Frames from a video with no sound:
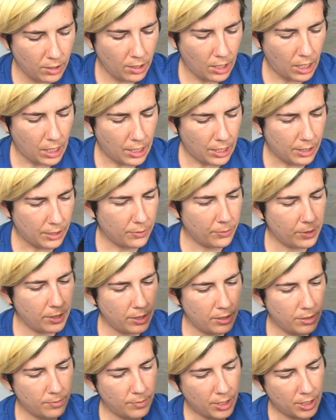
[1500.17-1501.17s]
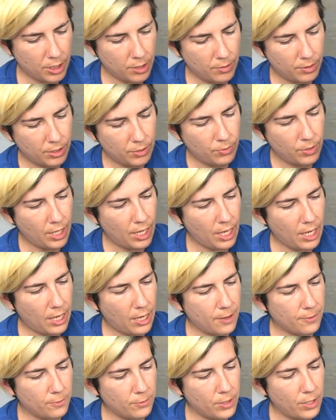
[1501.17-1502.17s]
All right, what other measurements we
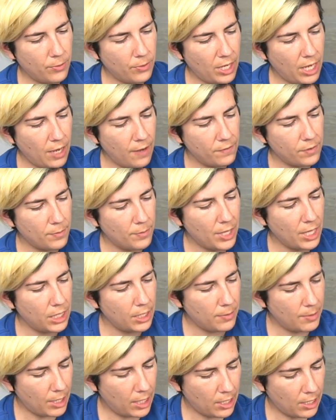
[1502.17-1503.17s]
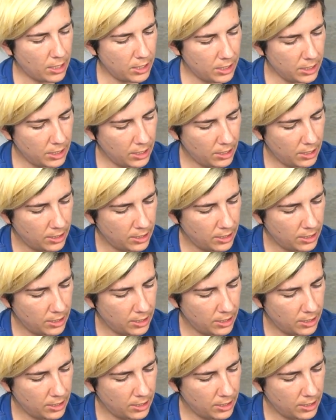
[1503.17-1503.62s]
have? Well, we have the belly band.